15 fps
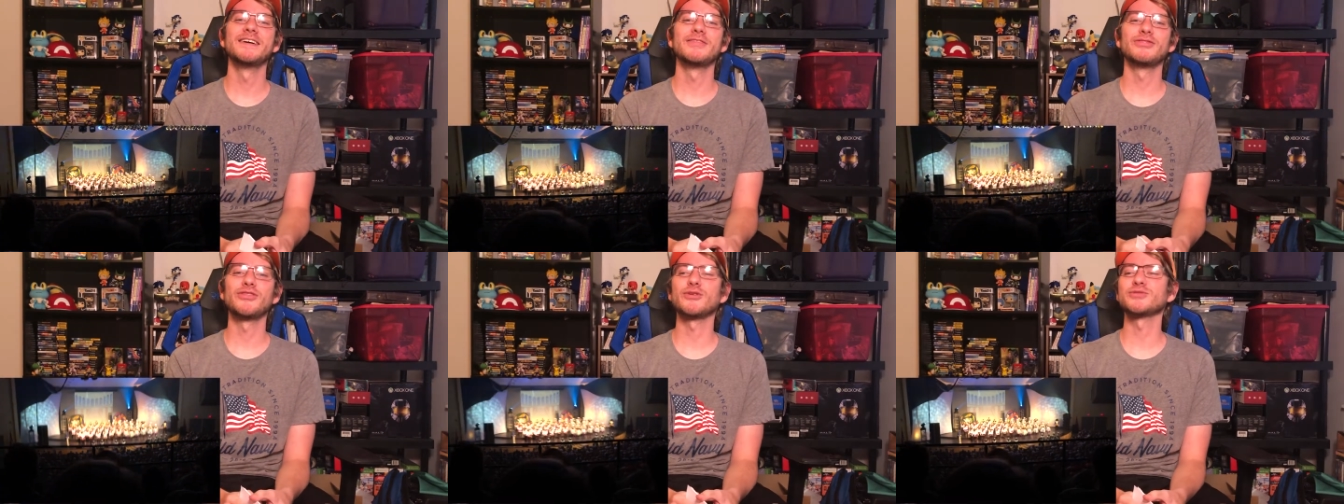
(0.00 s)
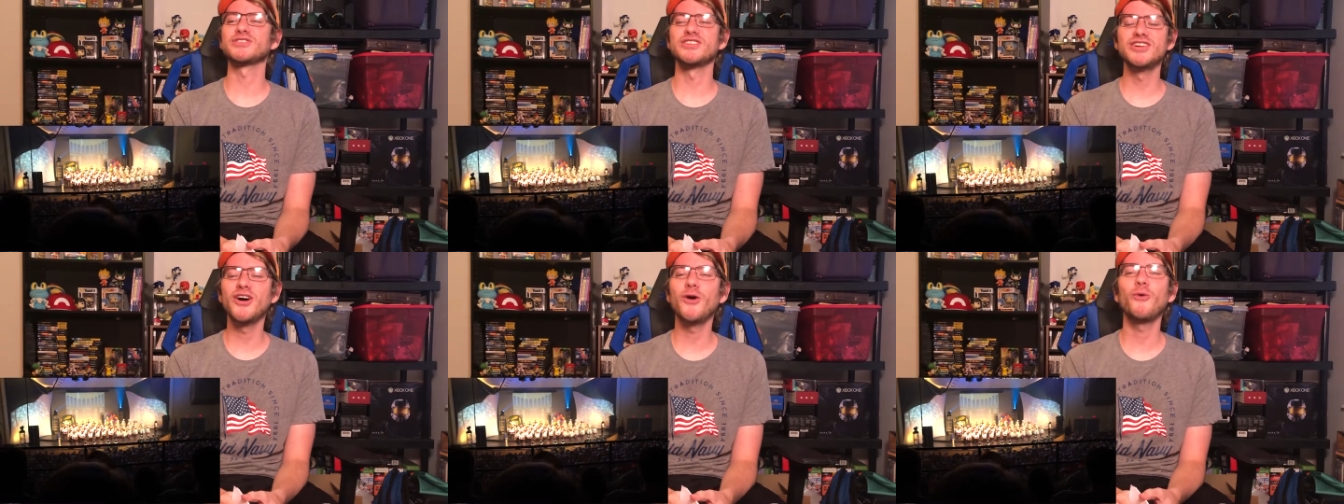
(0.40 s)
there's
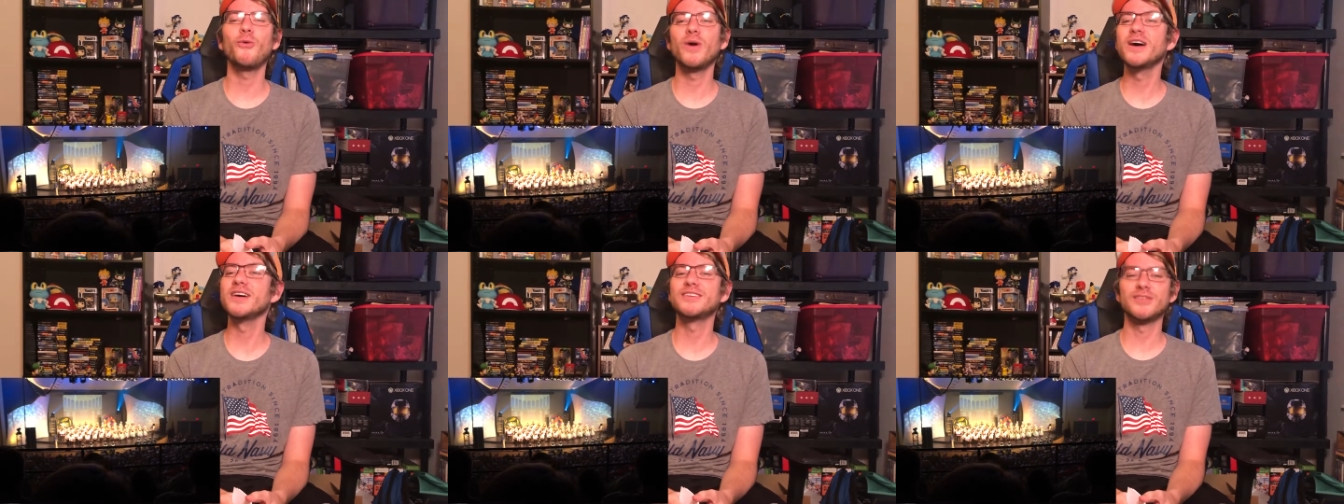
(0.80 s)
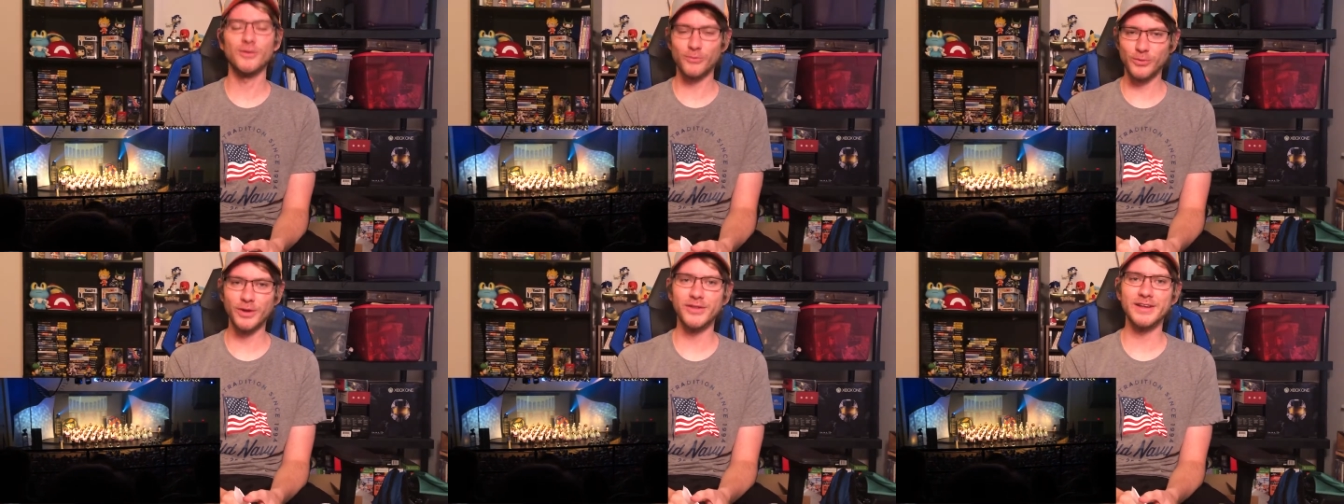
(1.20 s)
no way to
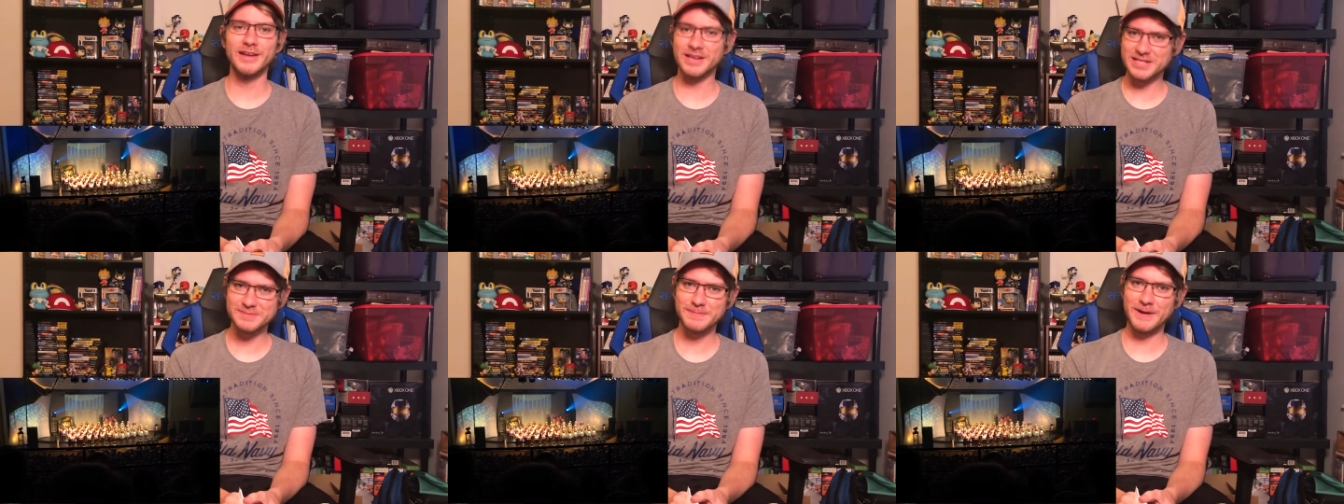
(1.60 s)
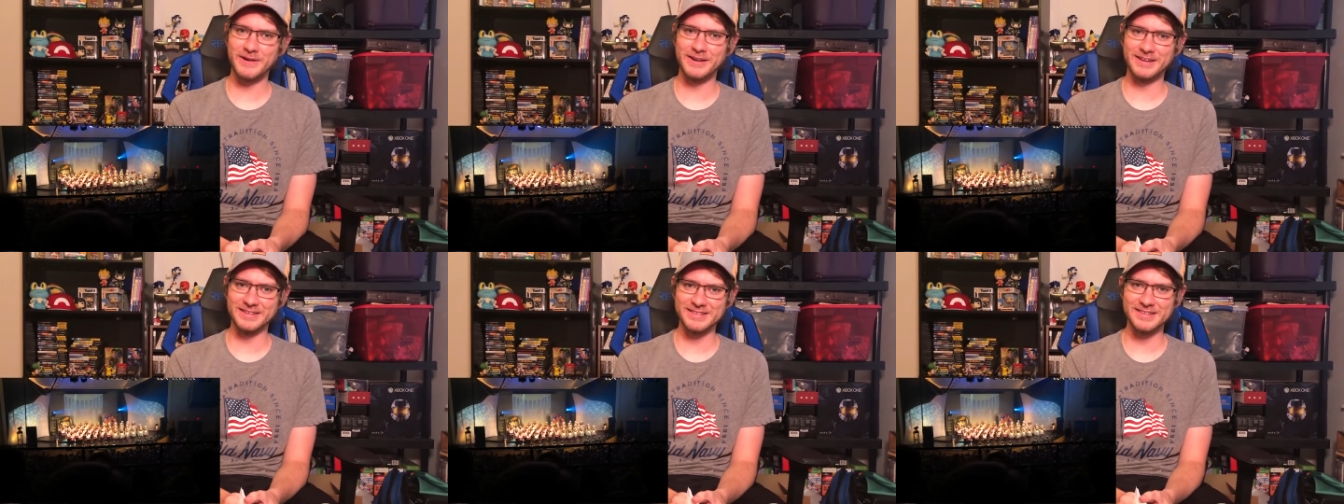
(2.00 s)
really
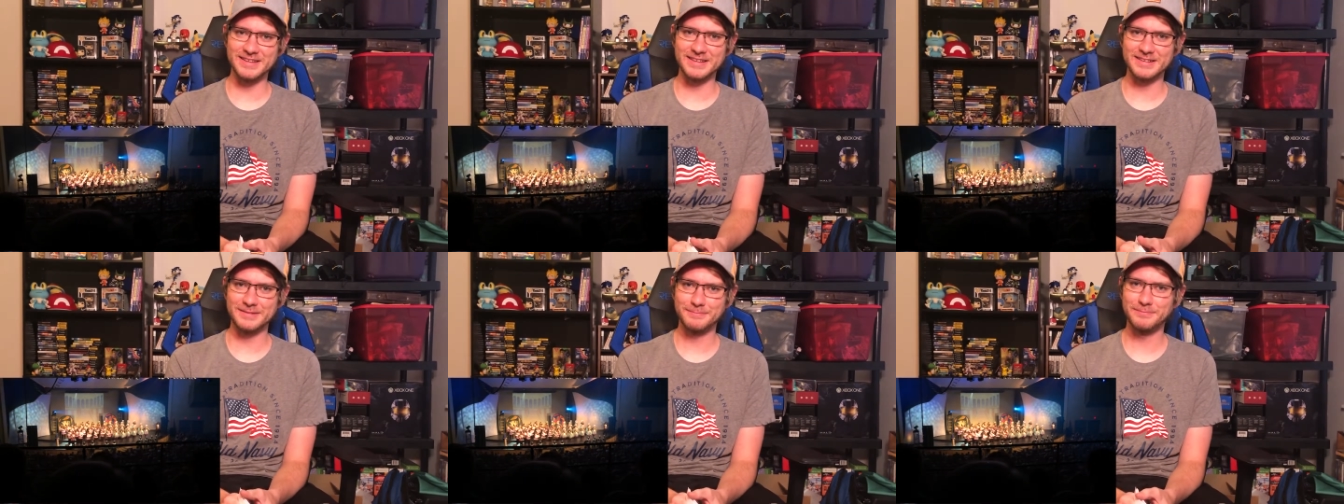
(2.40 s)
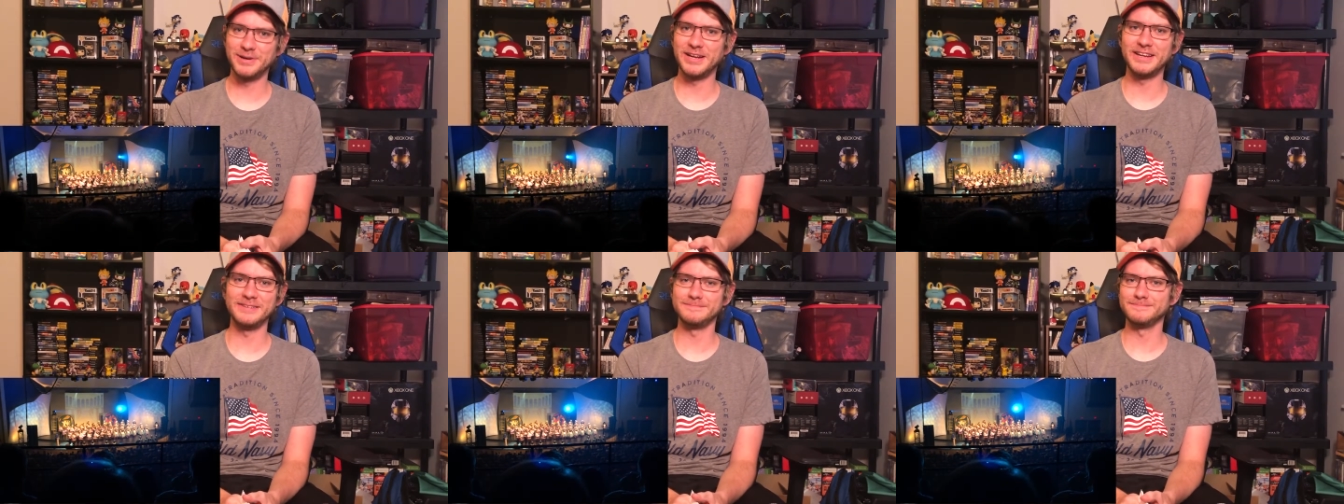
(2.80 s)
experience it,
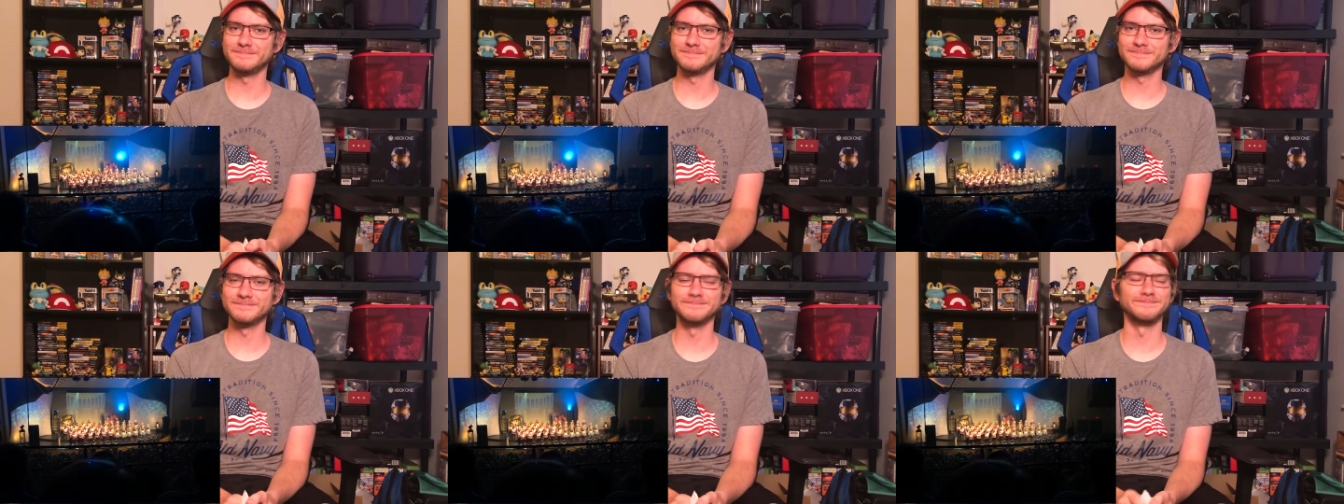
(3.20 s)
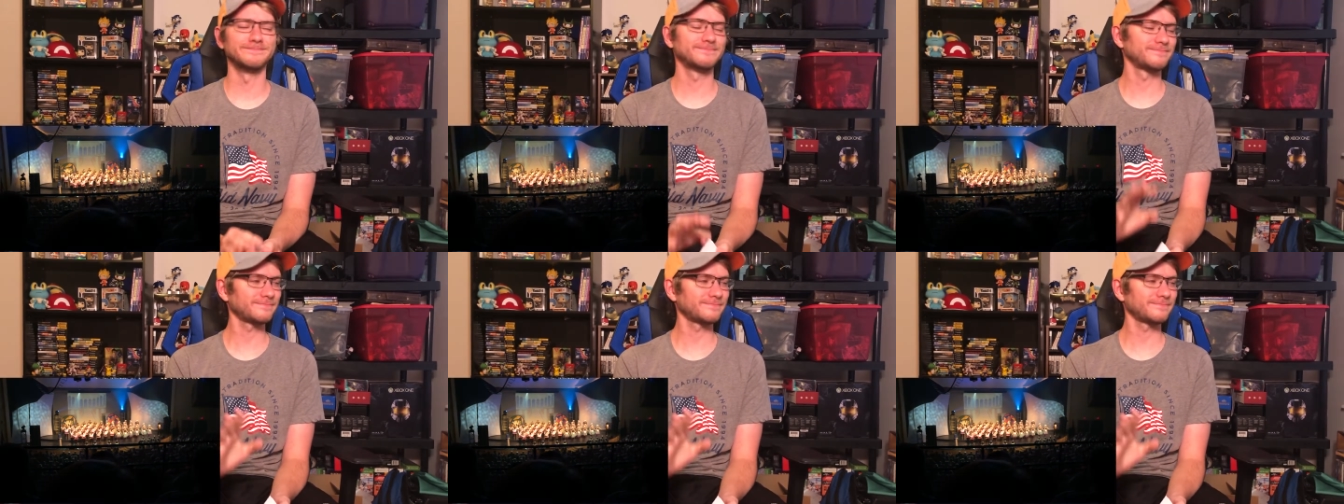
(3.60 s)
but mm,